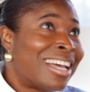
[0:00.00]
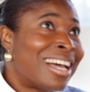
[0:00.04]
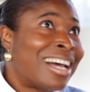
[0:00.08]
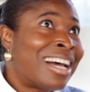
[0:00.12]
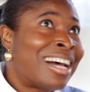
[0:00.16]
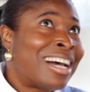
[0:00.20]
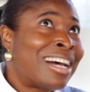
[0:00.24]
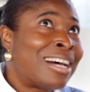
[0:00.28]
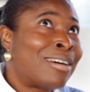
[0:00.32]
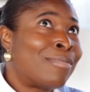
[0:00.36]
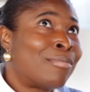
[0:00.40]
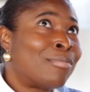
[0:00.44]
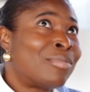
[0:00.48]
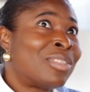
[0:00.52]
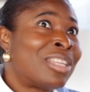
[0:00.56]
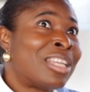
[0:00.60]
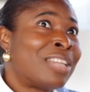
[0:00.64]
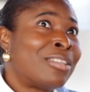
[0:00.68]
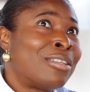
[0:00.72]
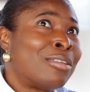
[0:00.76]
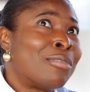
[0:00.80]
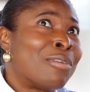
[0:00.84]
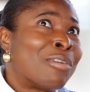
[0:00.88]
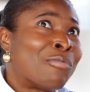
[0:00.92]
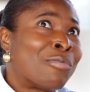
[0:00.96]

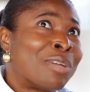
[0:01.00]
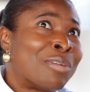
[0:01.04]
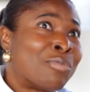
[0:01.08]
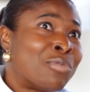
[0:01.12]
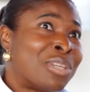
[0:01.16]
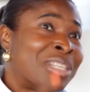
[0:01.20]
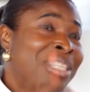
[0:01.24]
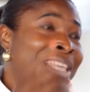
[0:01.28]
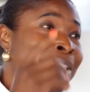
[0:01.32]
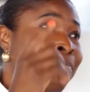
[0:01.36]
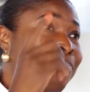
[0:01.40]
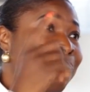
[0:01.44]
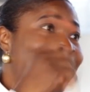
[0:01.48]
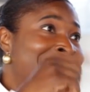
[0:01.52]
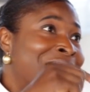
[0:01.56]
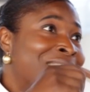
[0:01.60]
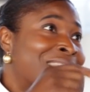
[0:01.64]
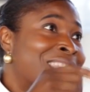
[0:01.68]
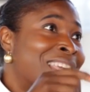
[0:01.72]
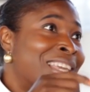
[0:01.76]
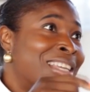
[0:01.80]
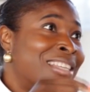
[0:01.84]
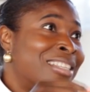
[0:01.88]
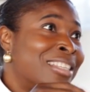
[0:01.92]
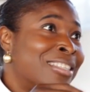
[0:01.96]
When we say big
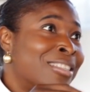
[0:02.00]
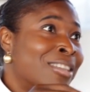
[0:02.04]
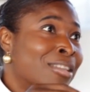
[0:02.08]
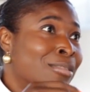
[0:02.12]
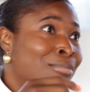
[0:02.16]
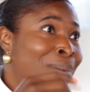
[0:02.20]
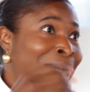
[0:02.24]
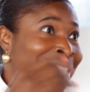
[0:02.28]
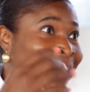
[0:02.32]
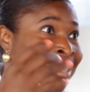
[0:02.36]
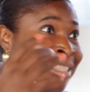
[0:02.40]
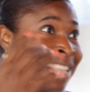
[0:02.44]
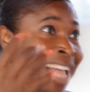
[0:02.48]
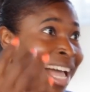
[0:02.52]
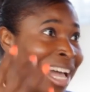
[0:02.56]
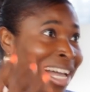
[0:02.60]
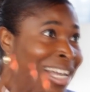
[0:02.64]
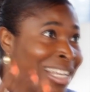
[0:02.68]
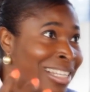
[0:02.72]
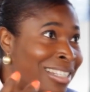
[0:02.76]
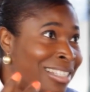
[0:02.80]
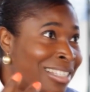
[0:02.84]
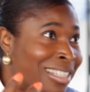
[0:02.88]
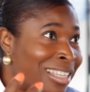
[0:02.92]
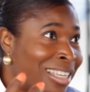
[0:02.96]
things, it's not by
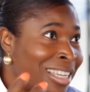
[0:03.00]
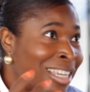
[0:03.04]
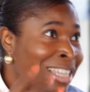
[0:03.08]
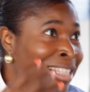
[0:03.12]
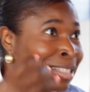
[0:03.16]
size,